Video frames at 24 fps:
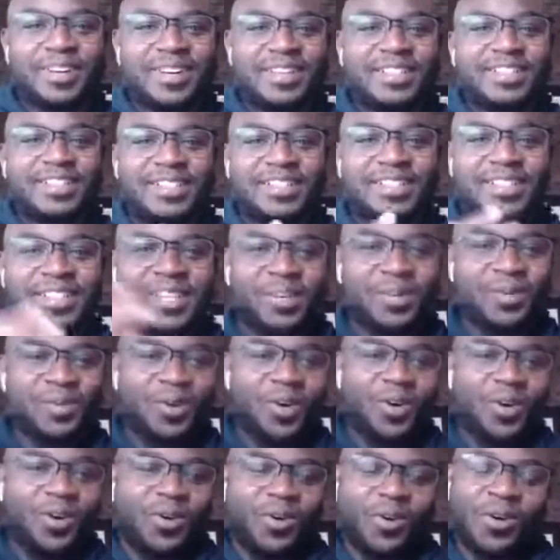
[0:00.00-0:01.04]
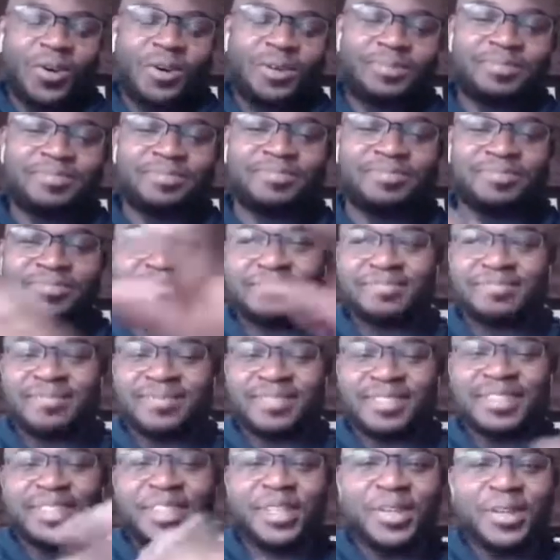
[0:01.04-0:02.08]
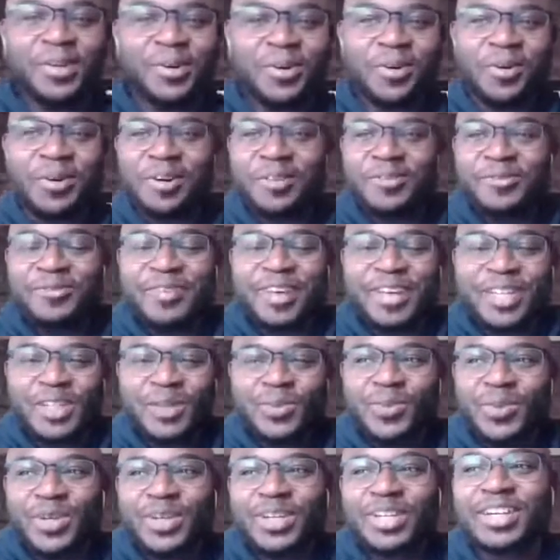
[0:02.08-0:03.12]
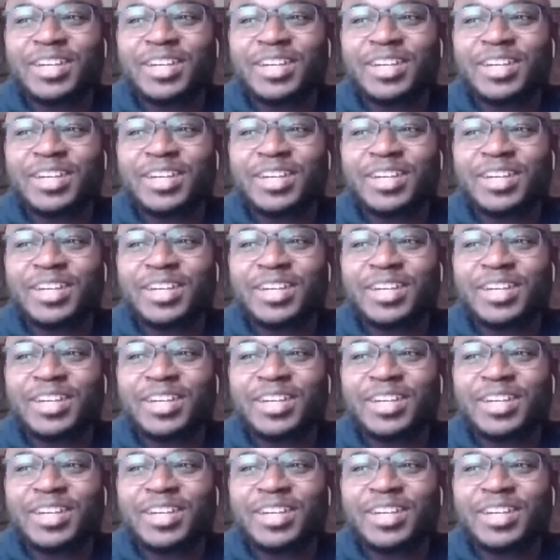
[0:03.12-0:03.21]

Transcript: Good to see you all, or see you on Facebook.